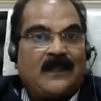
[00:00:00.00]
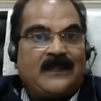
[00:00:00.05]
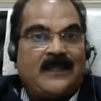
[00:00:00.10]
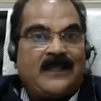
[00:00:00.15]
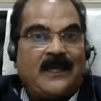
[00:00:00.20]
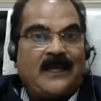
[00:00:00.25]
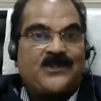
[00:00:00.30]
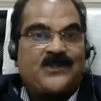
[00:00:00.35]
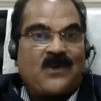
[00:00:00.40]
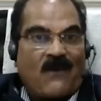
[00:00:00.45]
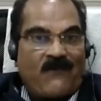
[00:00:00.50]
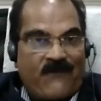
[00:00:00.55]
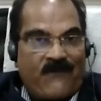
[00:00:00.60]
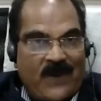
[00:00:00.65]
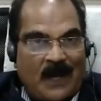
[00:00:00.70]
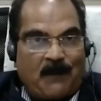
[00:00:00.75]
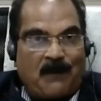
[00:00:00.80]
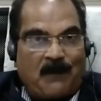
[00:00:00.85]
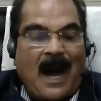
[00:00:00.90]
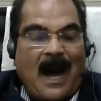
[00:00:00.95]
the
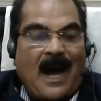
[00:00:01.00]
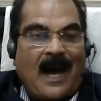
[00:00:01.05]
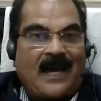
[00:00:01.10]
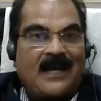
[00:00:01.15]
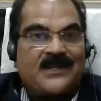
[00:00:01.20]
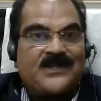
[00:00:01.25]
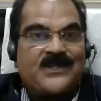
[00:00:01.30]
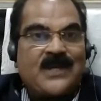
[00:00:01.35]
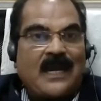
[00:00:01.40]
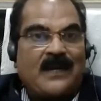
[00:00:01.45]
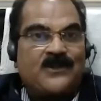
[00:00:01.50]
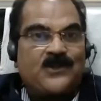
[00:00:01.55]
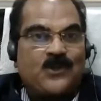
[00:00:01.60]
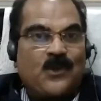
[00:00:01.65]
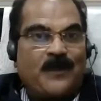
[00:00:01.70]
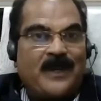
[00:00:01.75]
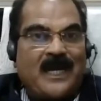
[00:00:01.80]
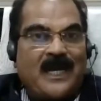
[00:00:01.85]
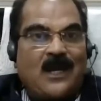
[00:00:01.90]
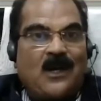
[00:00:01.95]
software parks and
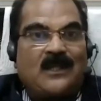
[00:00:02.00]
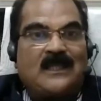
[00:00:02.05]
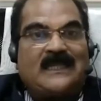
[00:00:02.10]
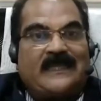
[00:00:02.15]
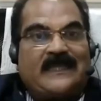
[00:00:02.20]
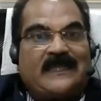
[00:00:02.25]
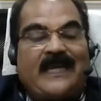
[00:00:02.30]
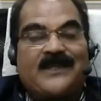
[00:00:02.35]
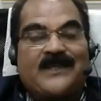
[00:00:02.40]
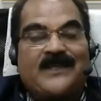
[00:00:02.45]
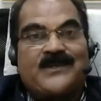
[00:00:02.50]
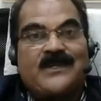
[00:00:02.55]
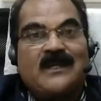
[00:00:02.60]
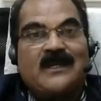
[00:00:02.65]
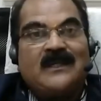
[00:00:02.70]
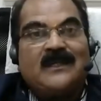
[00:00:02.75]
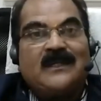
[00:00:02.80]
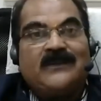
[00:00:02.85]
so many other things.